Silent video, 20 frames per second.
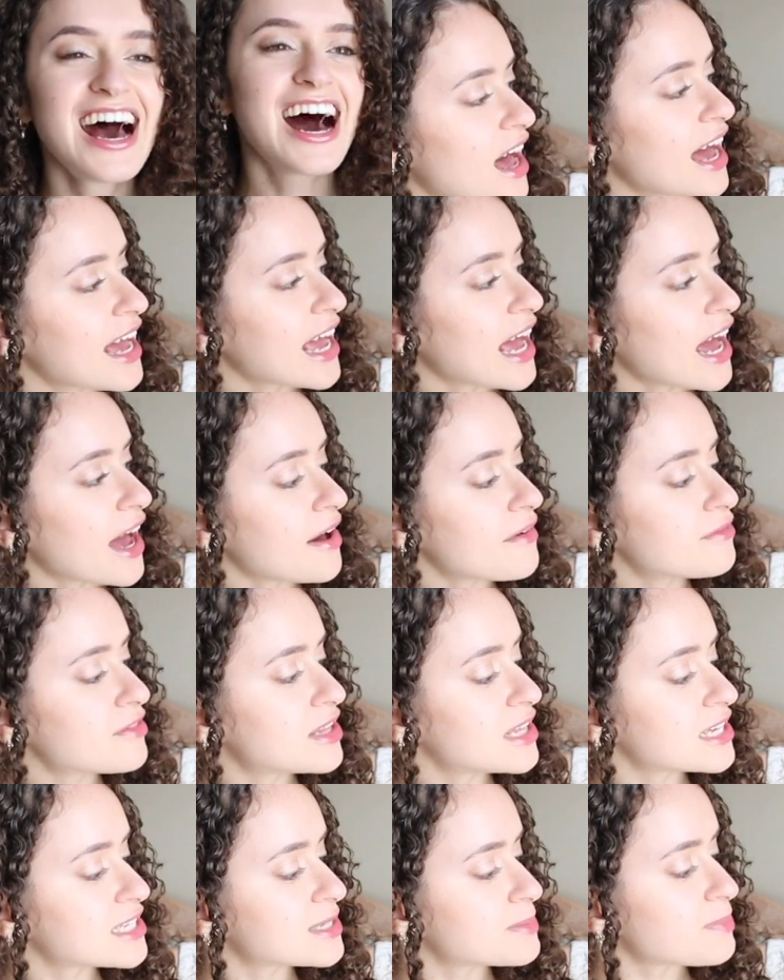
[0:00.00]
I have
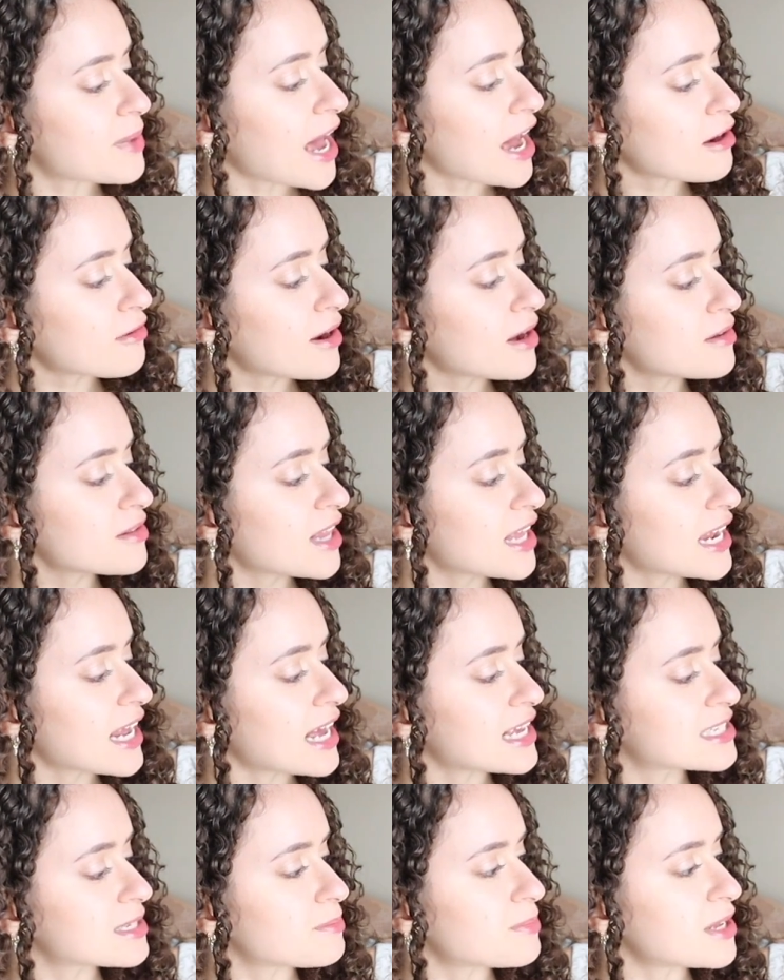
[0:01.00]
this background that
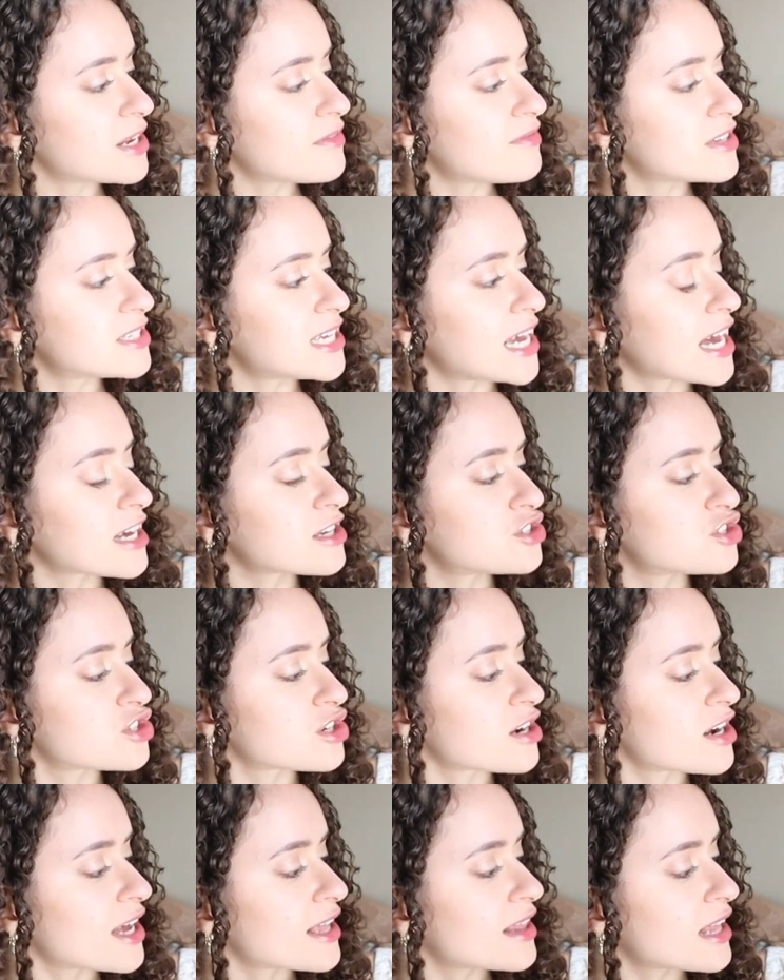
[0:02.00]
has a bit of a
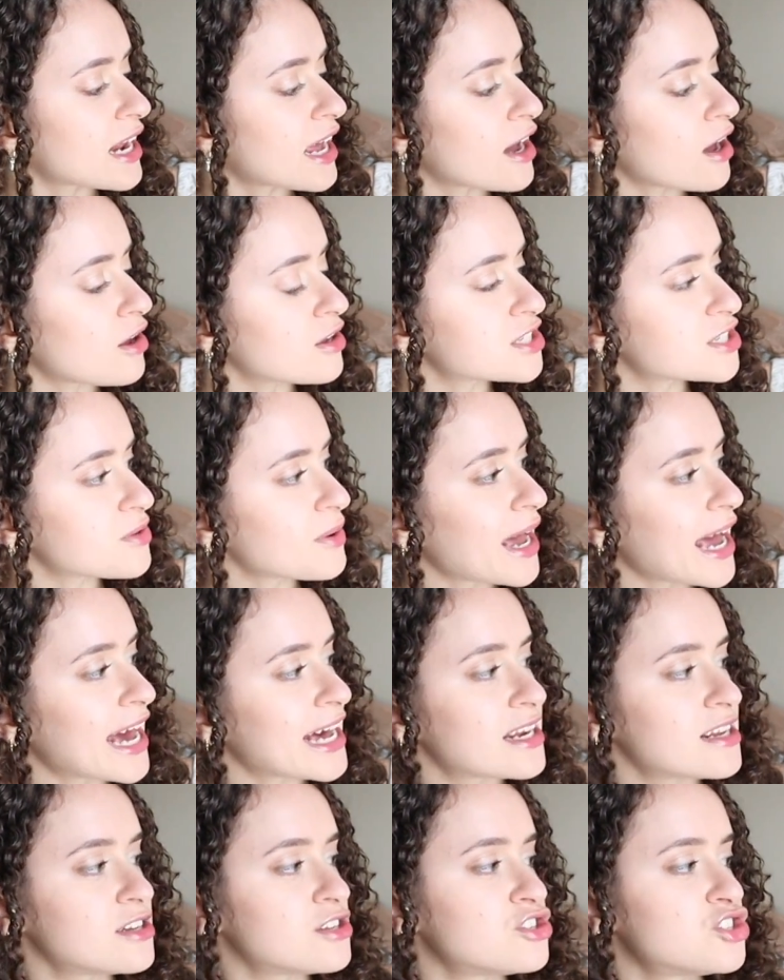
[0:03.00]
texture, and then I also
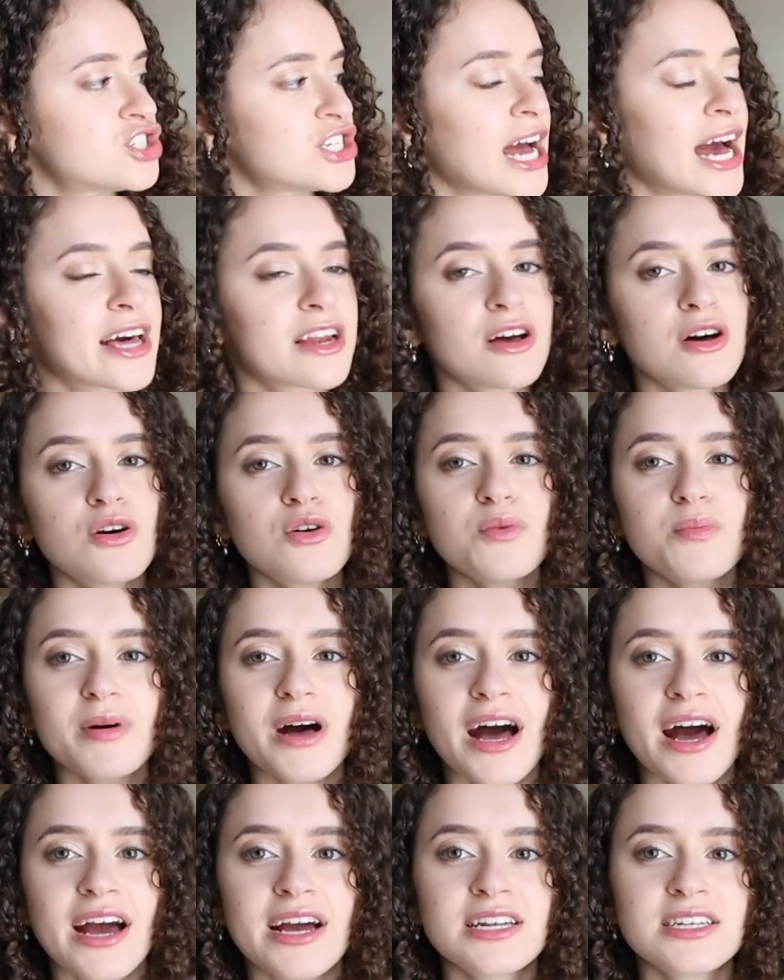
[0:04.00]
added shadow
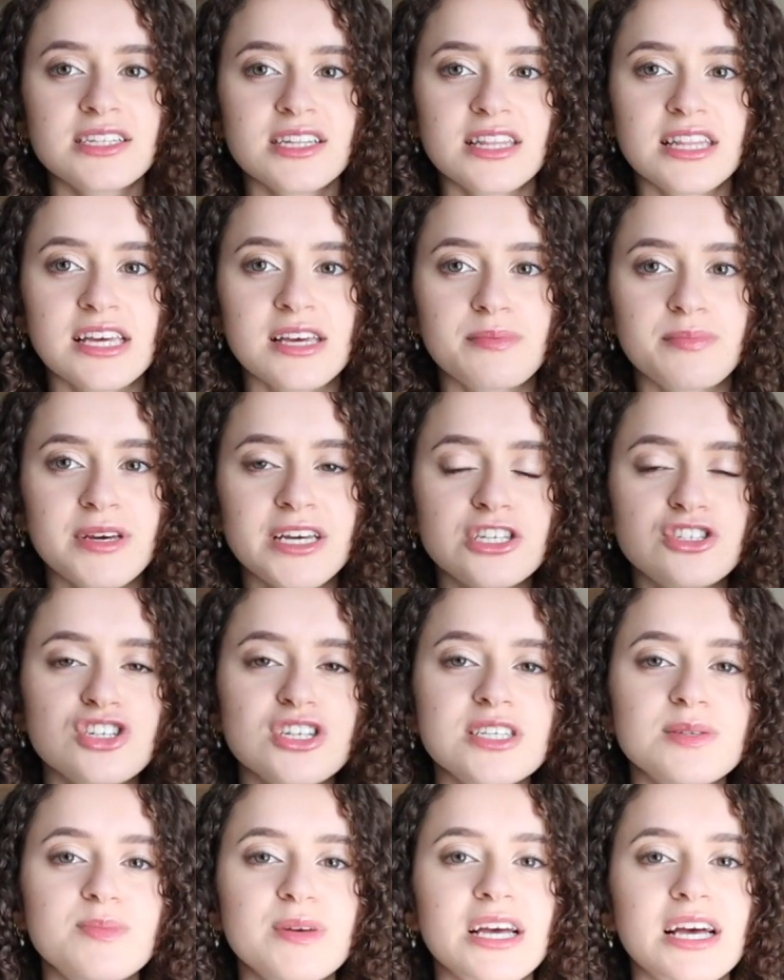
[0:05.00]
behind the
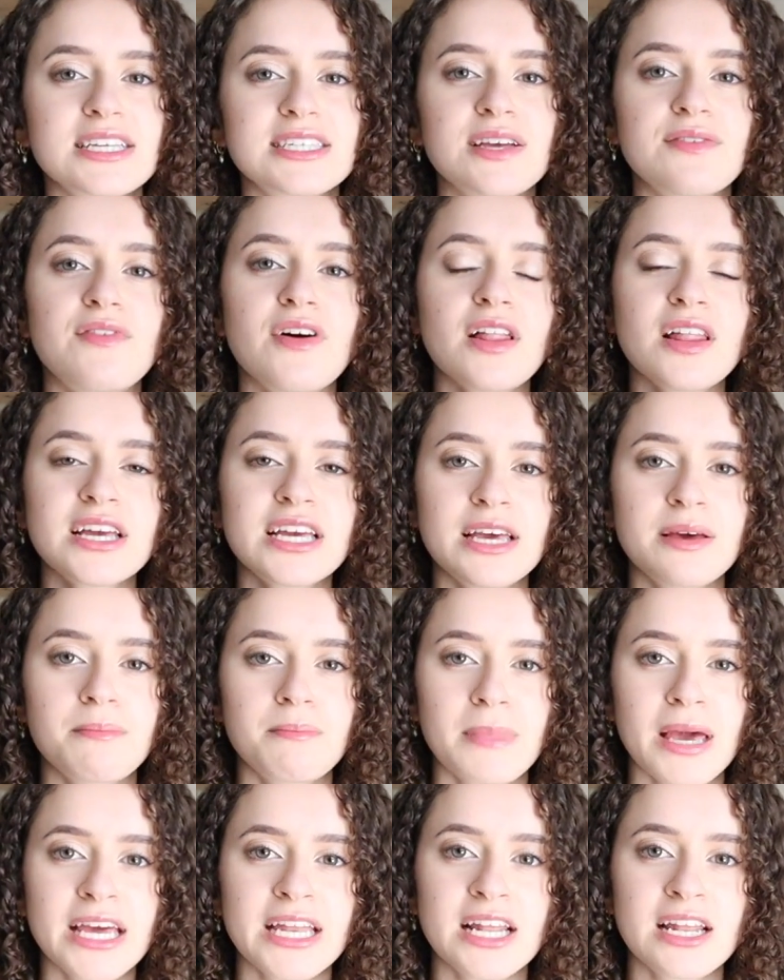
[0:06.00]
peaches because I felt like it
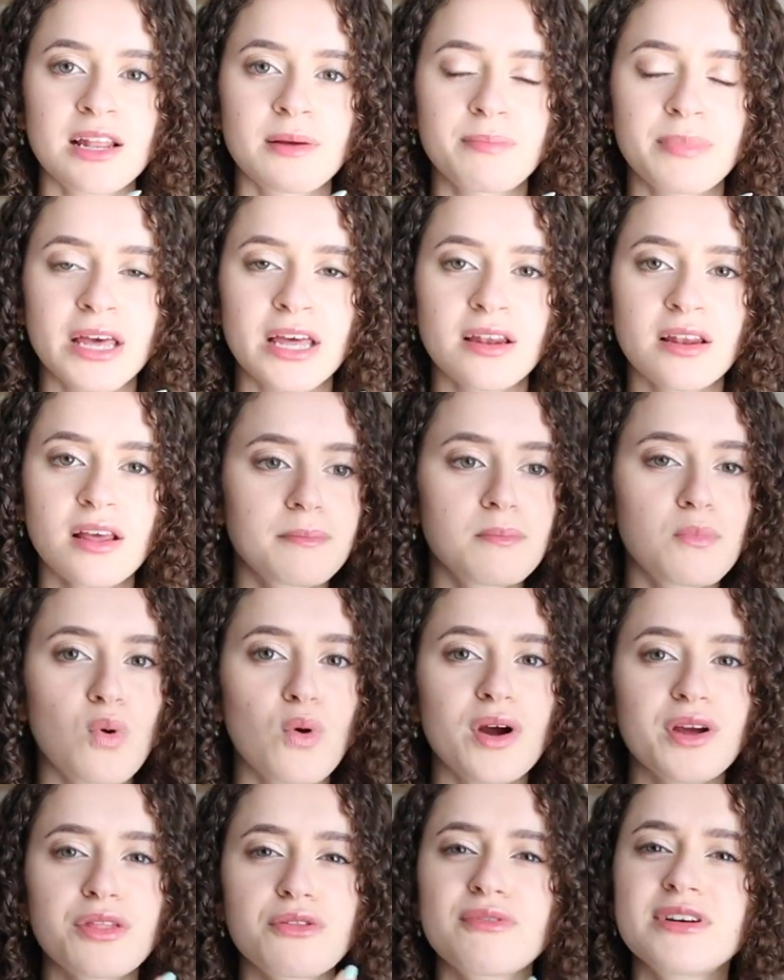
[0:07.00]
made it a bit
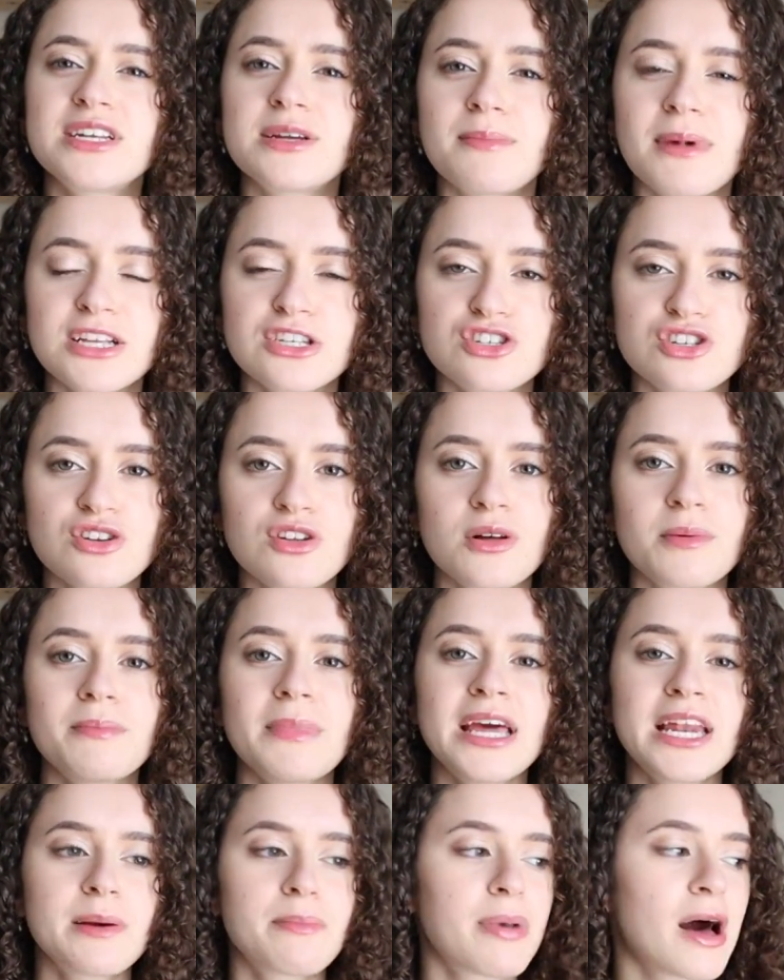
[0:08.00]
more three-dimensional. It
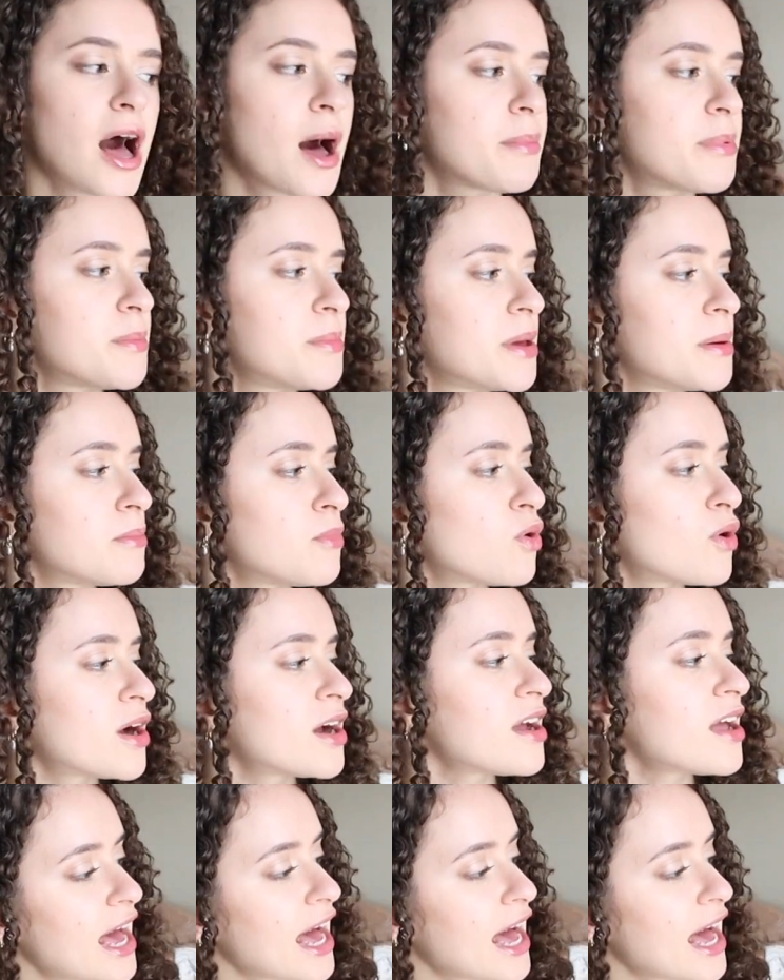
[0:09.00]
made it pop a bit more.